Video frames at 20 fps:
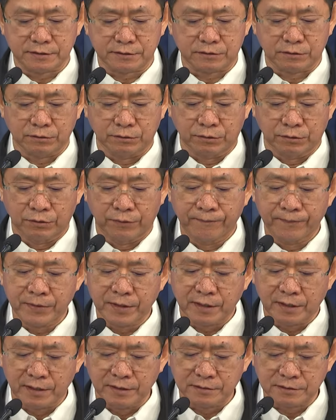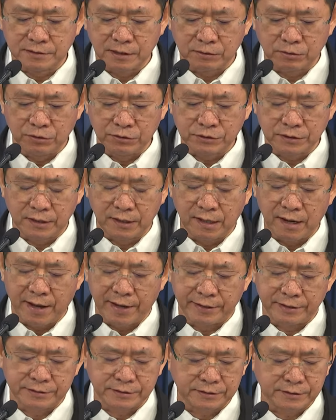to
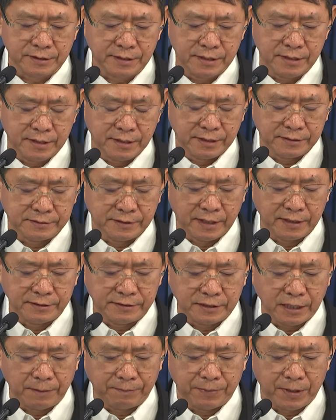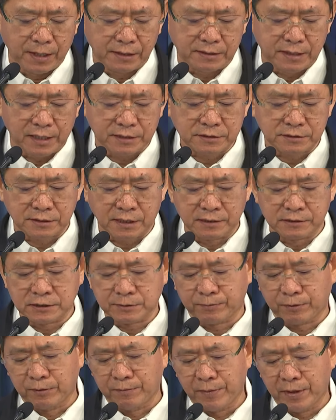institutionalize the NTF-ELCAC's
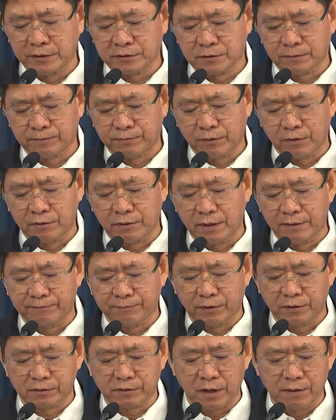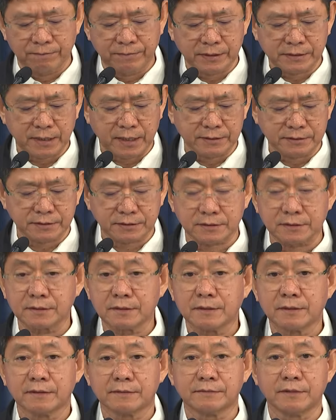transformation program for combatants,
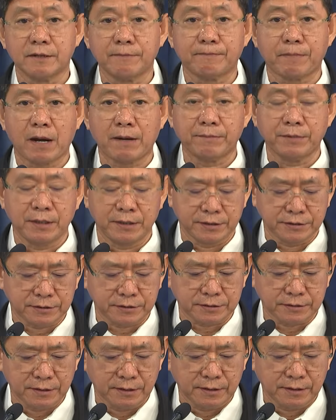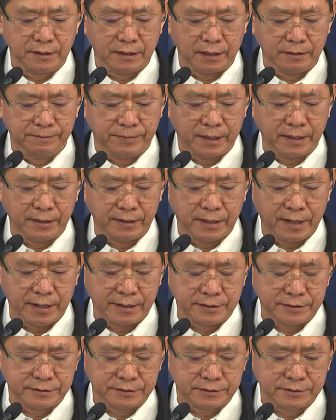their families, and
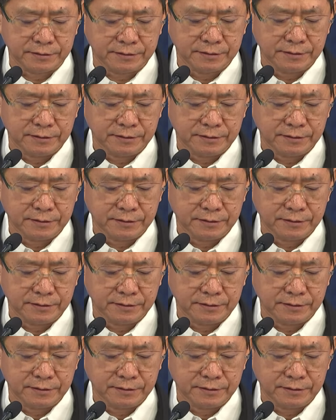barangays.